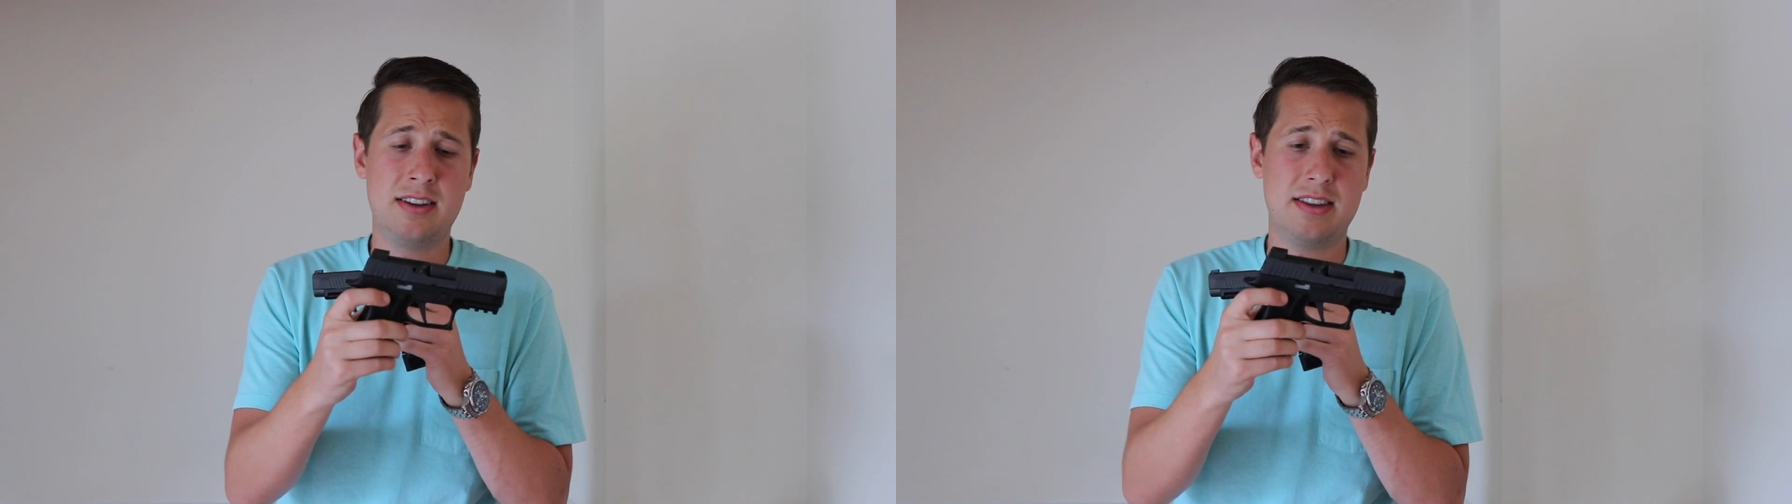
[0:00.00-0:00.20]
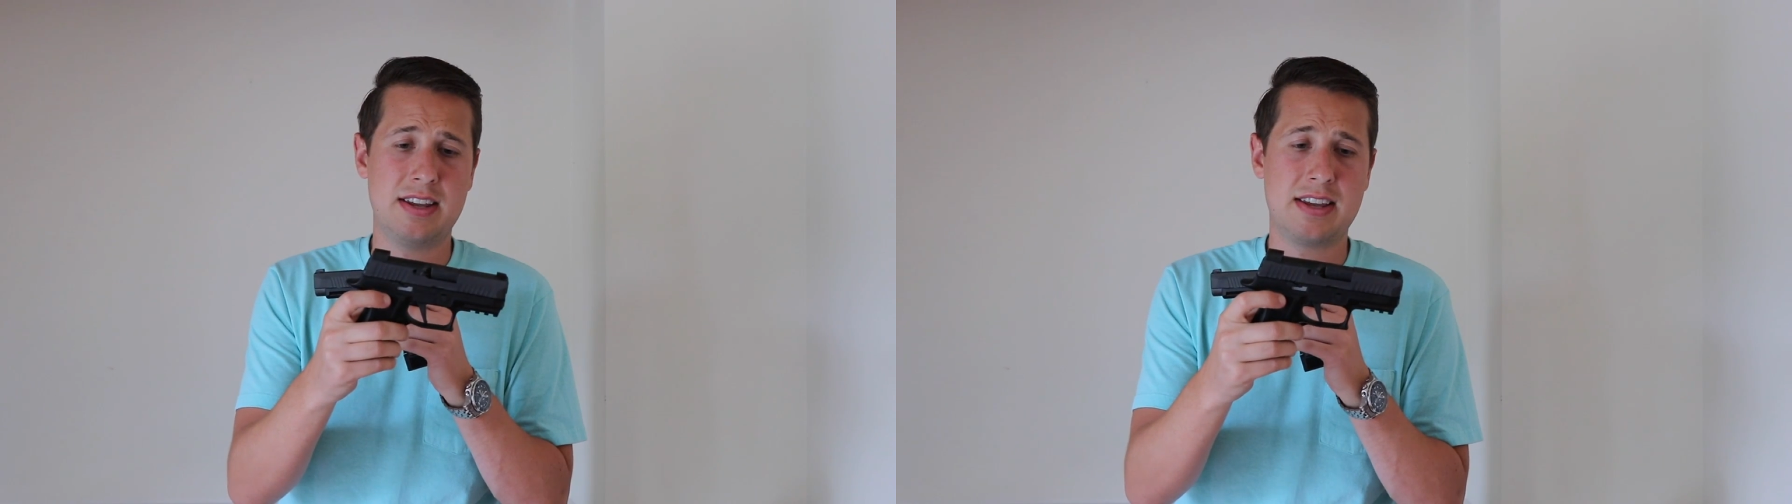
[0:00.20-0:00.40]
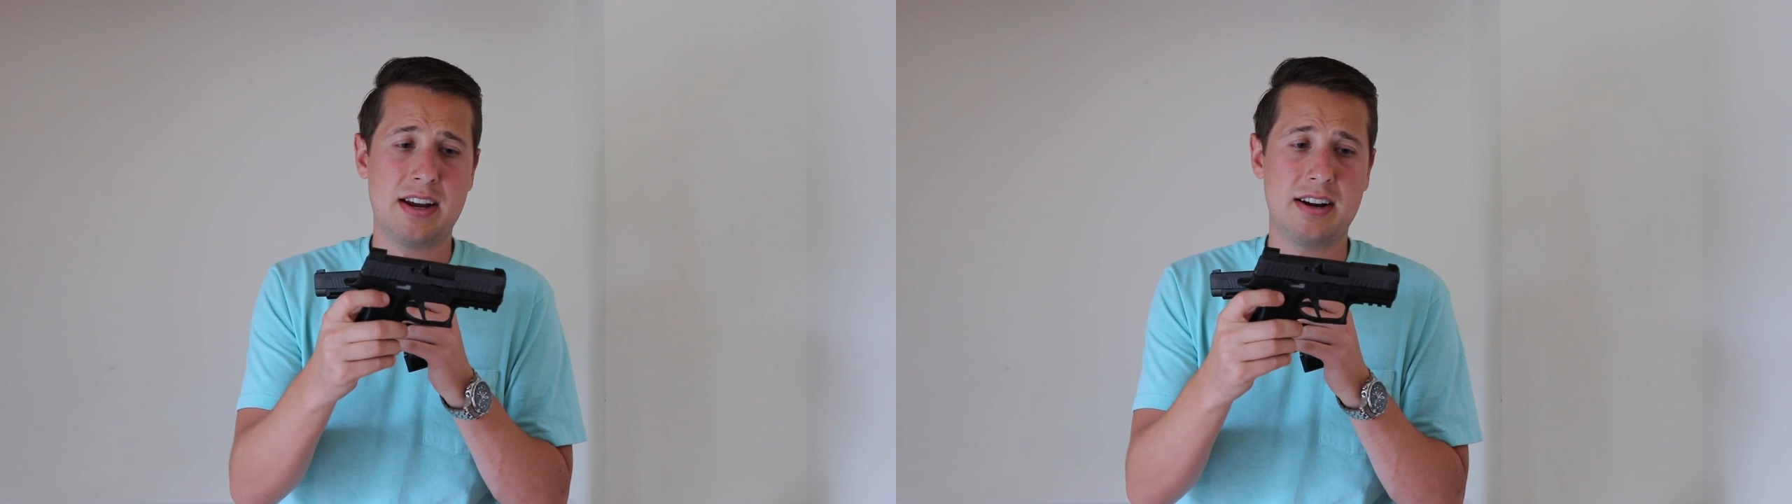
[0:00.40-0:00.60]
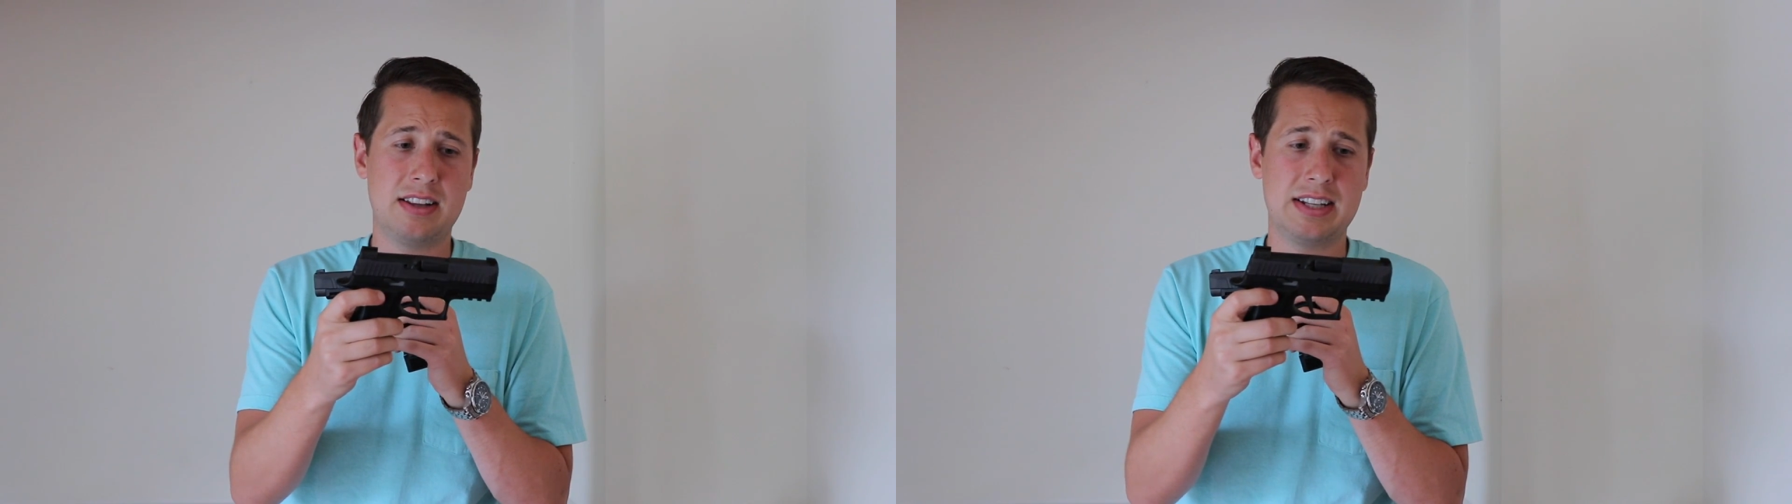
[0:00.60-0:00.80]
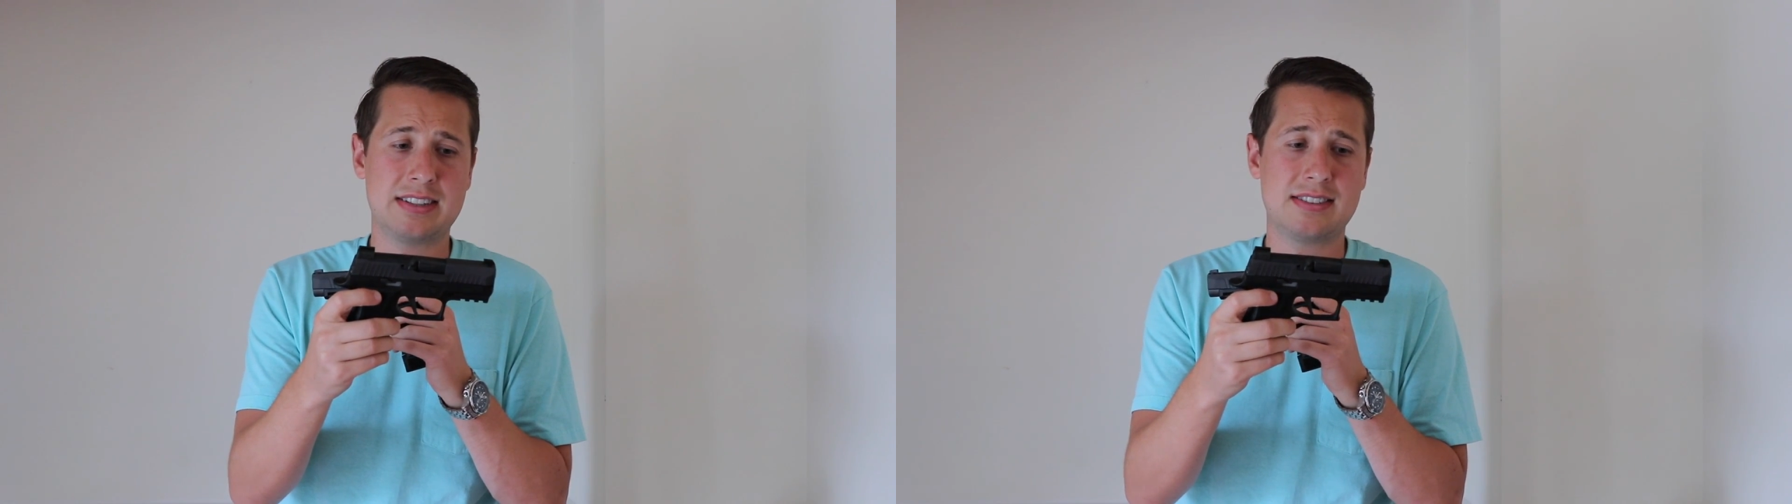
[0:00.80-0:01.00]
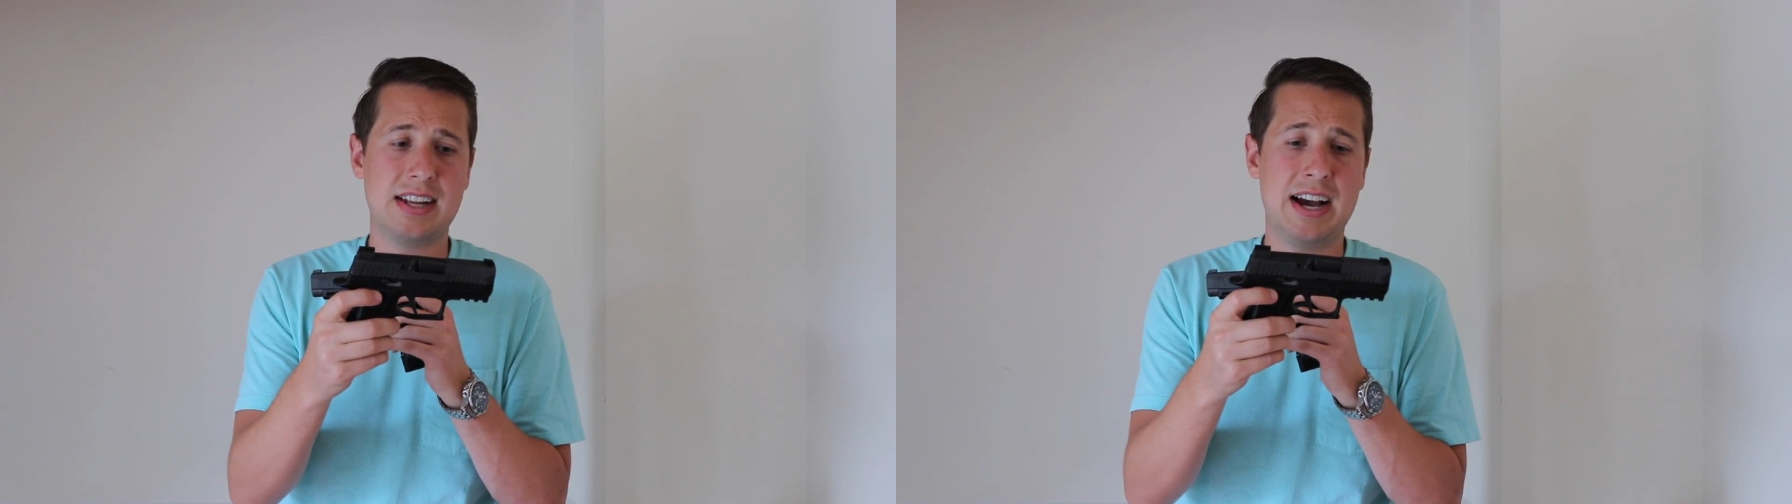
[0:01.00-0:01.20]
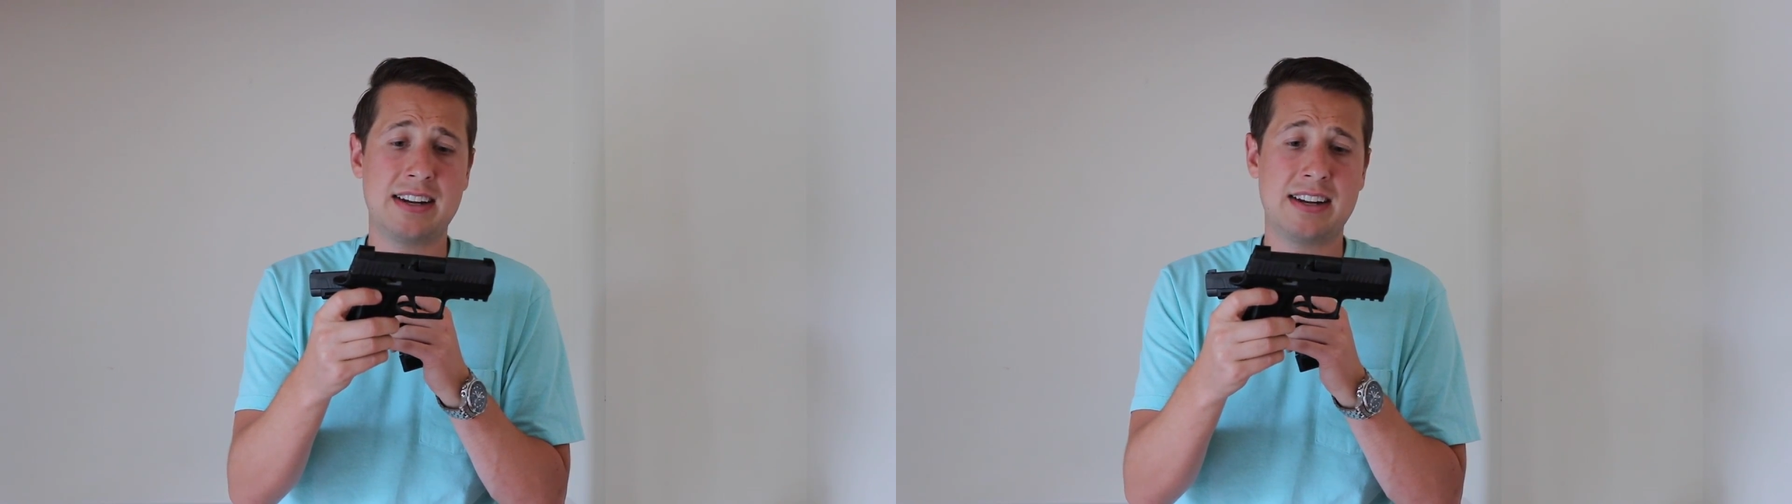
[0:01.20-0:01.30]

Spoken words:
the carry length slide,